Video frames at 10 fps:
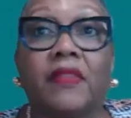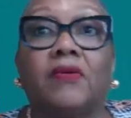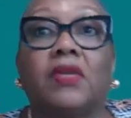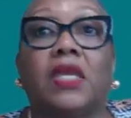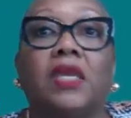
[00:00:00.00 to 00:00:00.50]

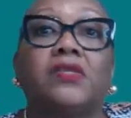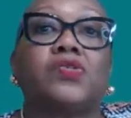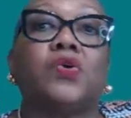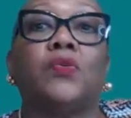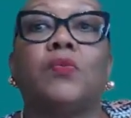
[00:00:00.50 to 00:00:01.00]
Okay,
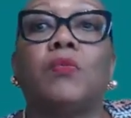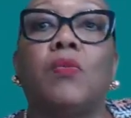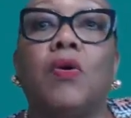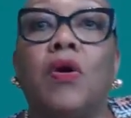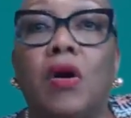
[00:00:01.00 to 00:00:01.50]
so
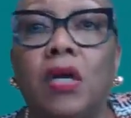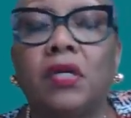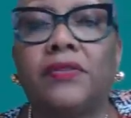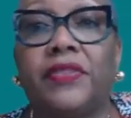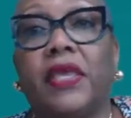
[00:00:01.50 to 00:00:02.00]

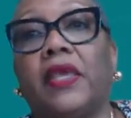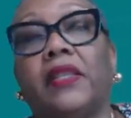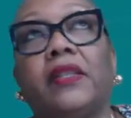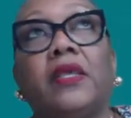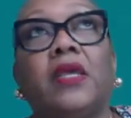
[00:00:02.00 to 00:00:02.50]
more than